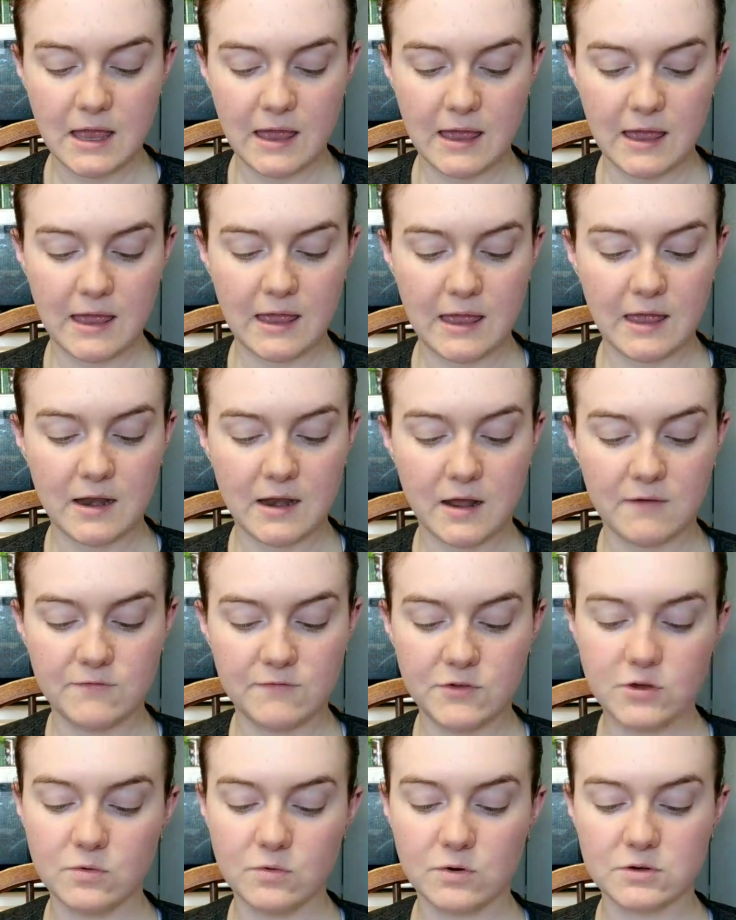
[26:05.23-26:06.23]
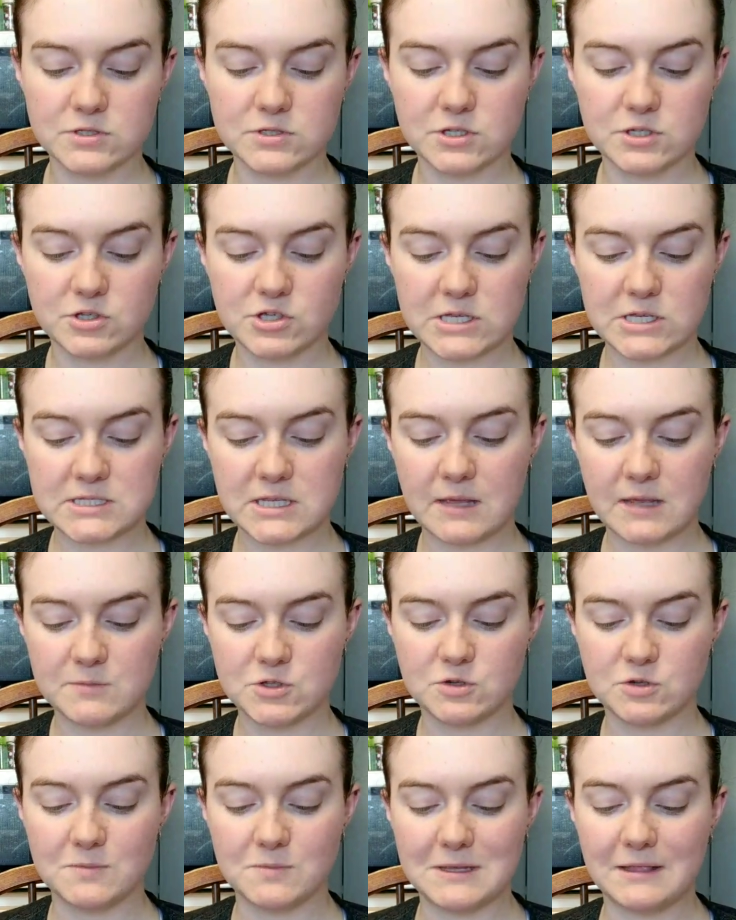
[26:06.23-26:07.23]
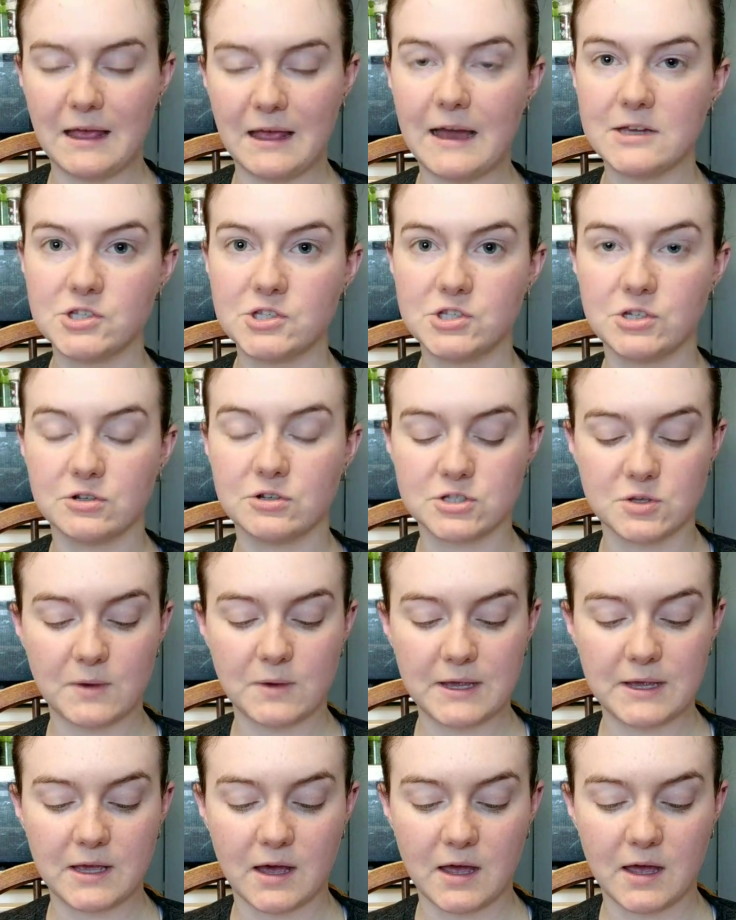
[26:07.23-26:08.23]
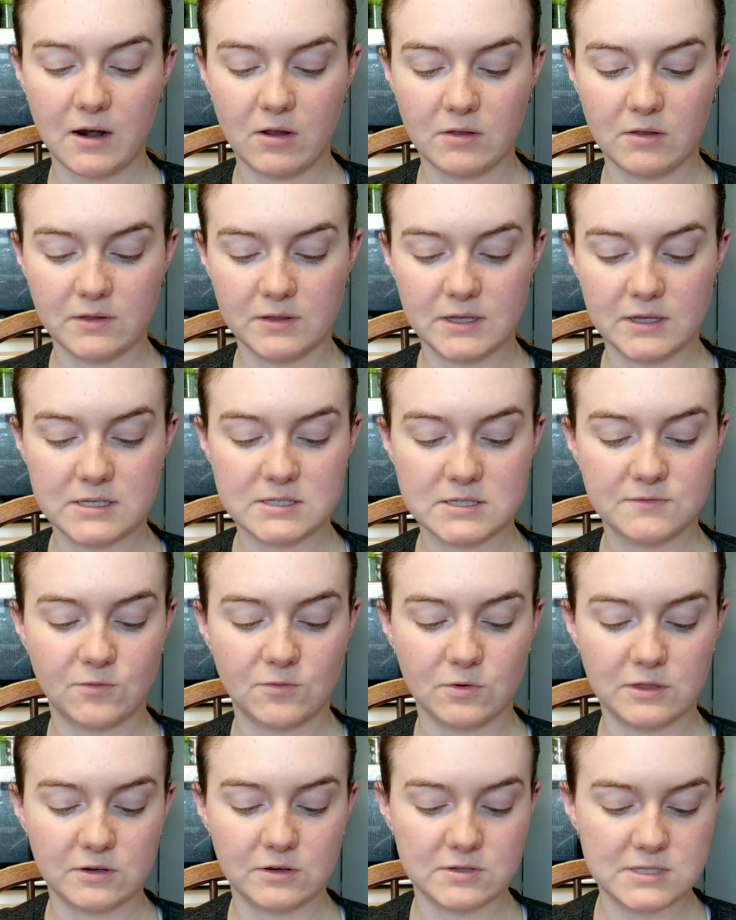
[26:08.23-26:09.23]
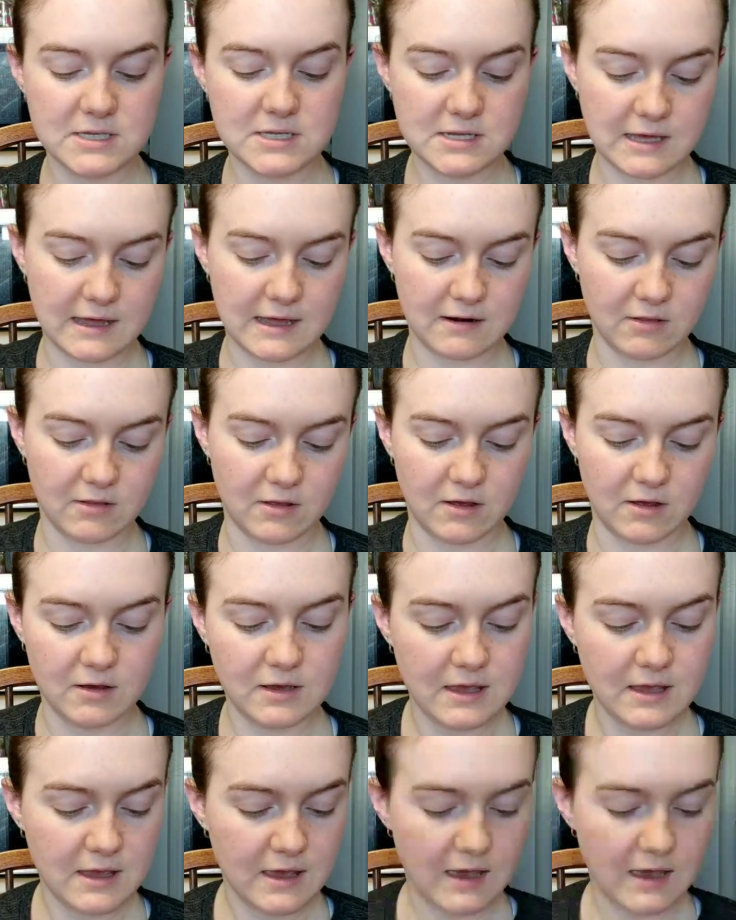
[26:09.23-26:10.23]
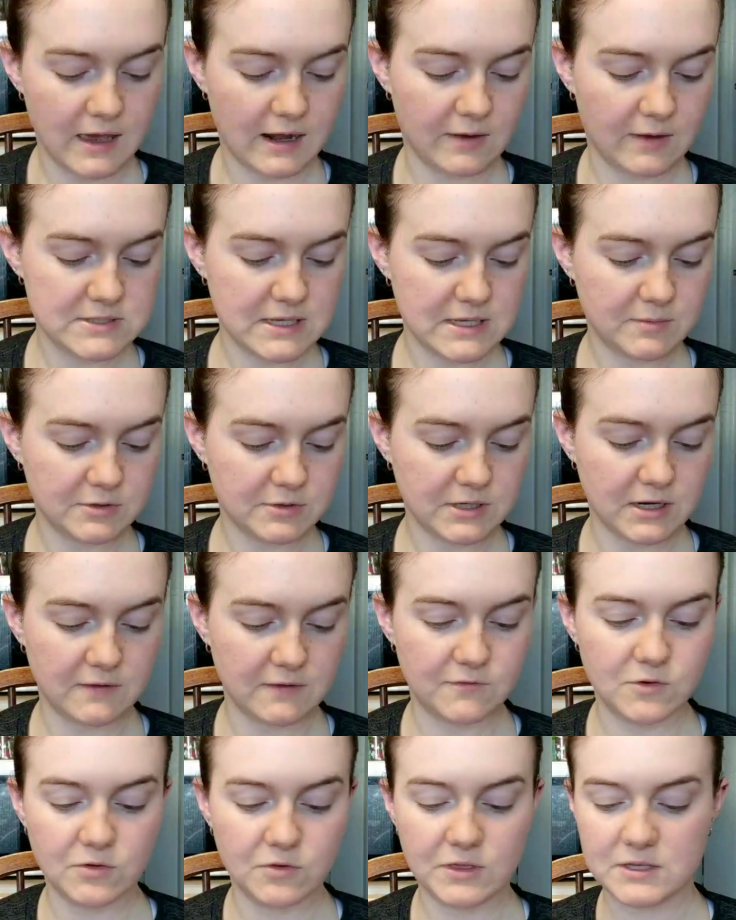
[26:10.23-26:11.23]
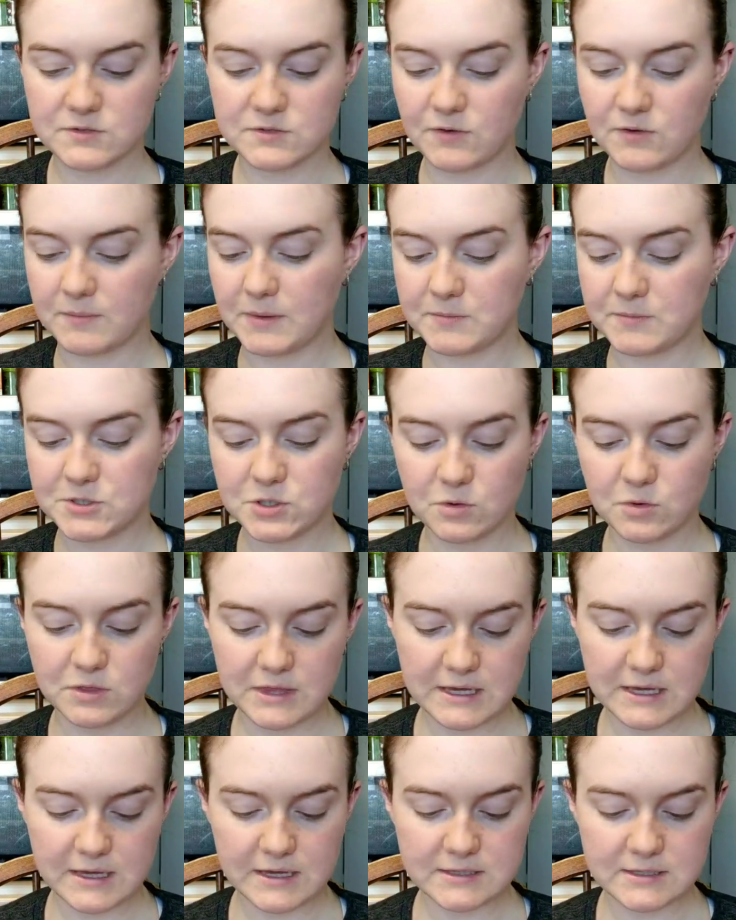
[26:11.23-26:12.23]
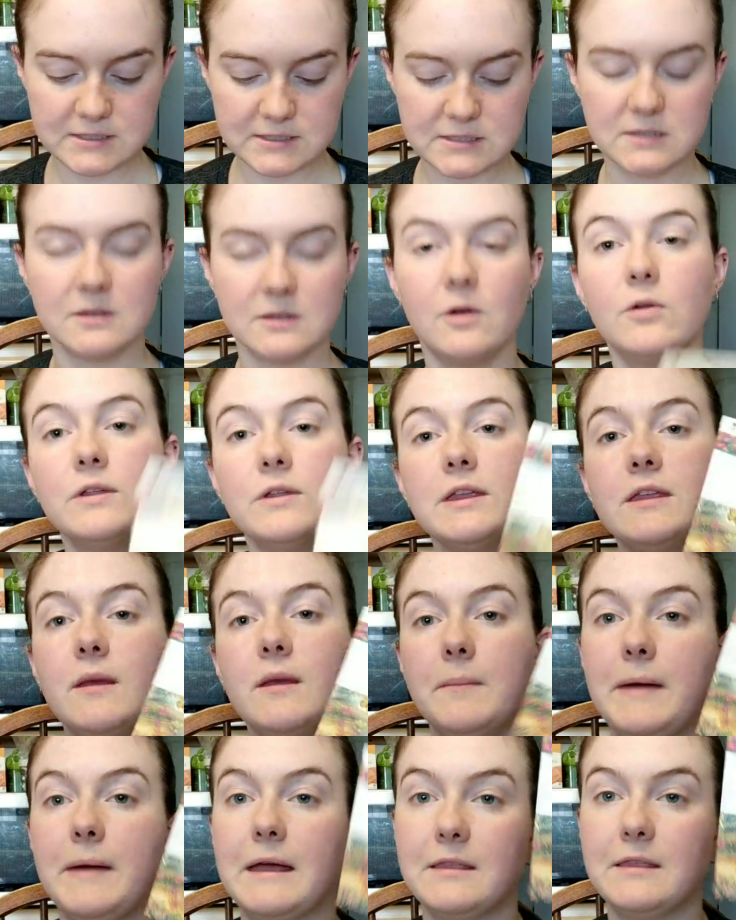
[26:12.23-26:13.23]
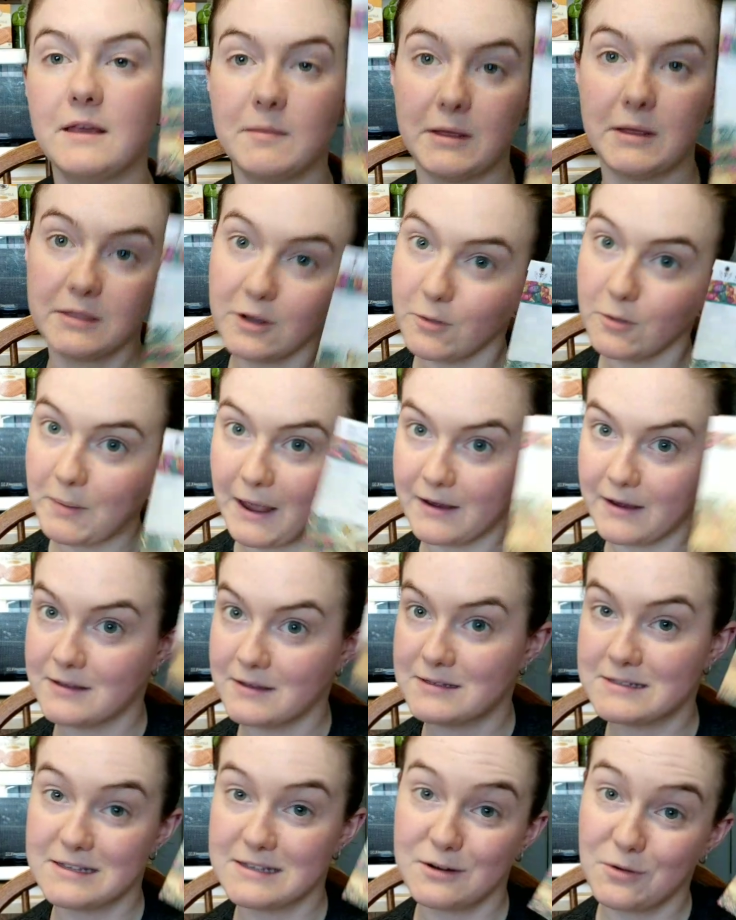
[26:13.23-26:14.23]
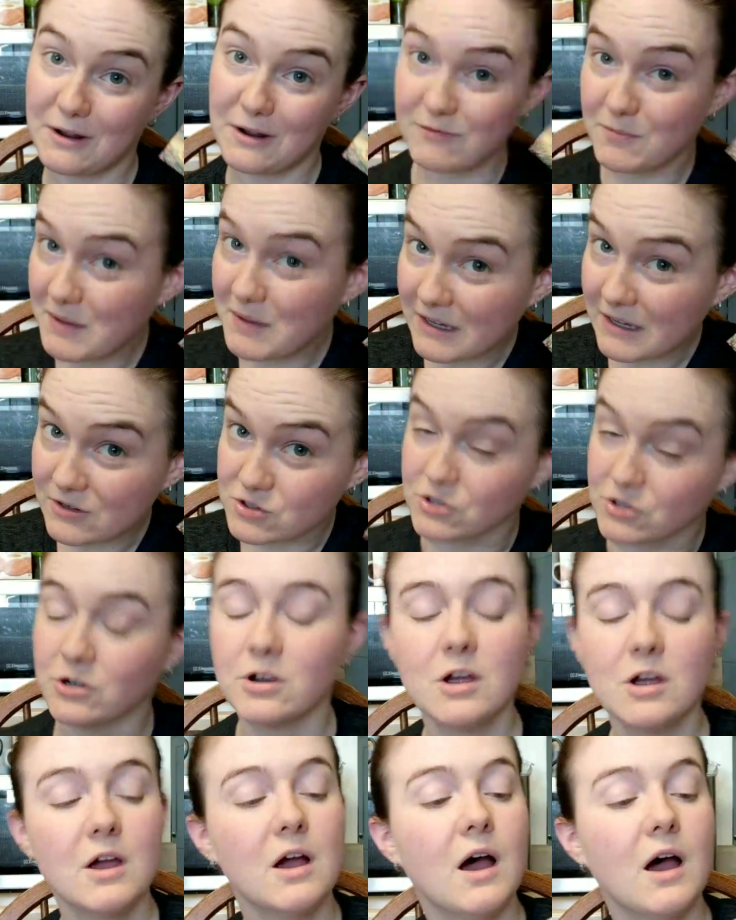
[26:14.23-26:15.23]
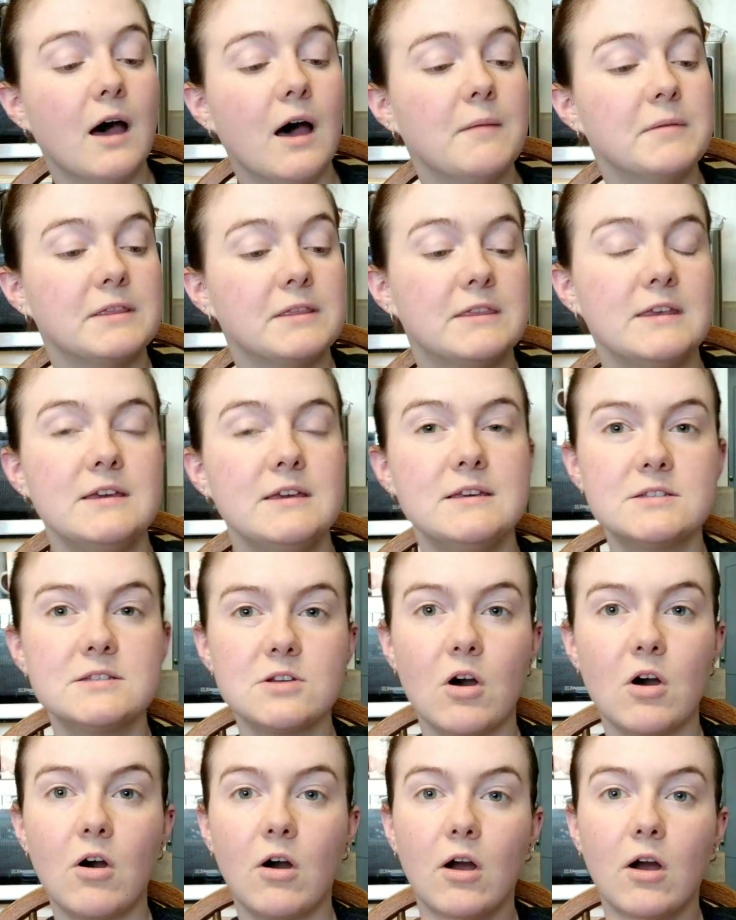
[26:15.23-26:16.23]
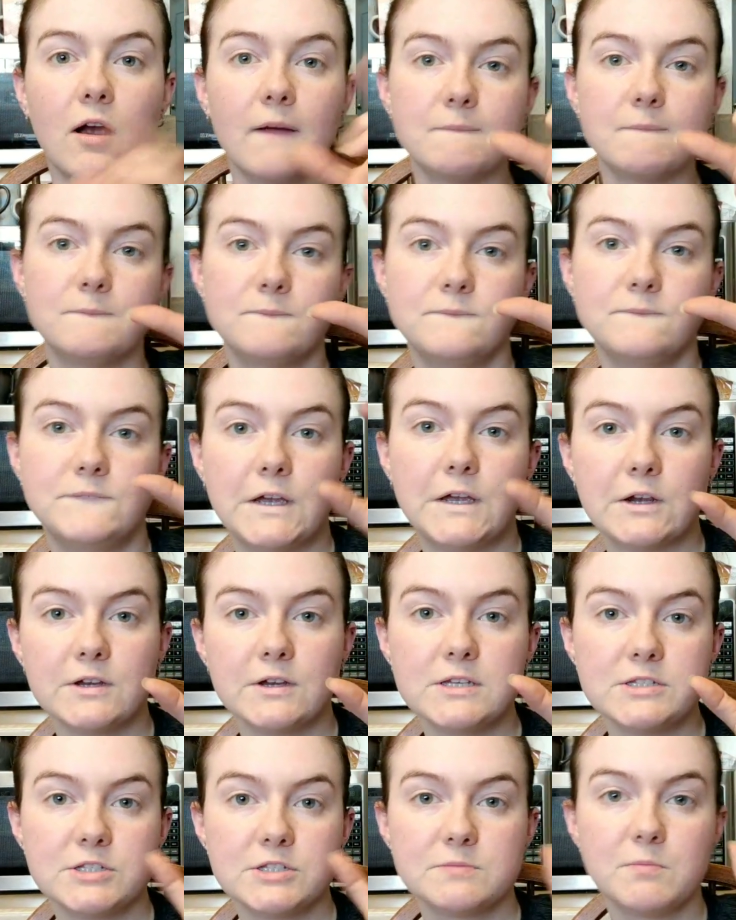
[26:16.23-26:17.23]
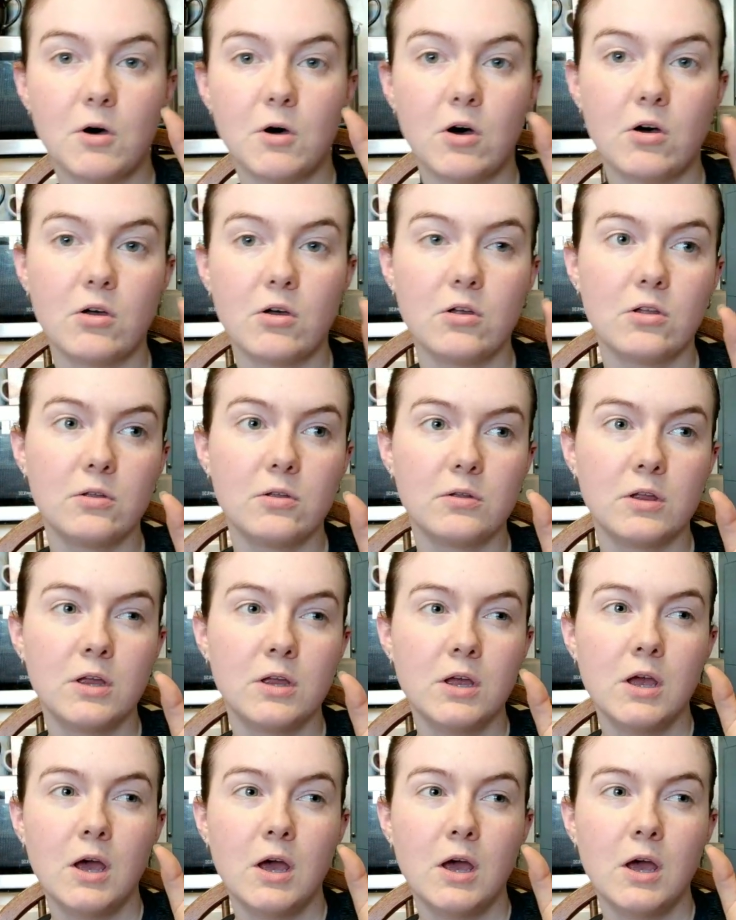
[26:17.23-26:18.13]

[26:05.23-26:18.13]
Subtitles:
And a viewer suggested them to me last year, so I got on the list for their seed catalog, and I was able to get a few things from them. So this, the only bad thing about their packets is they don't have a picture, but these are very small